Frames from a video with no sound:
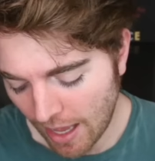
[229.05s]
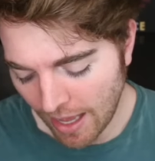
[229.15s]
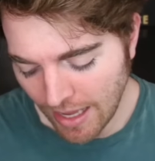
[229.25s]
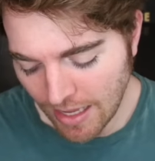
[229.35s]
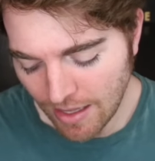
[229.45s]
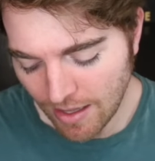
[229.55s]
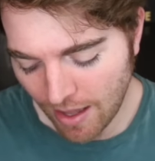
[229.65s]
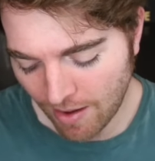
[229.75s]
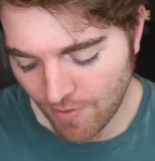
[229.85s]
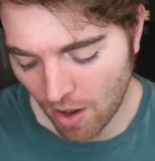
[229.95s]
I
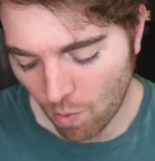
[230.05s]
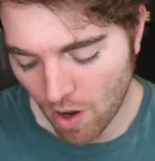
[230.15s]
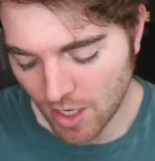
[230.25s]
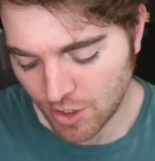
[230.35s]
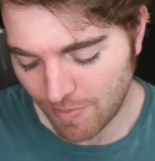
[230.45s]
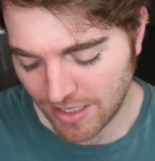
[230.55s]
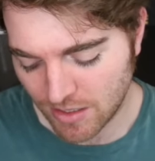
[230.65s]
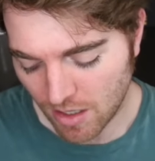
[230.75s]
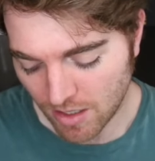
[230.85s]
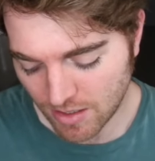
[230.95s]
have not washed my
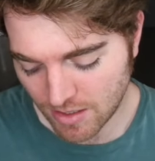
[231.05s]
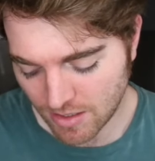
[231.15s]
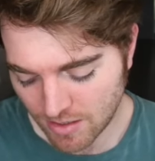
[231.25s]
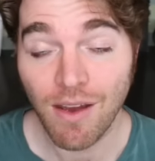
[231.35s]
socks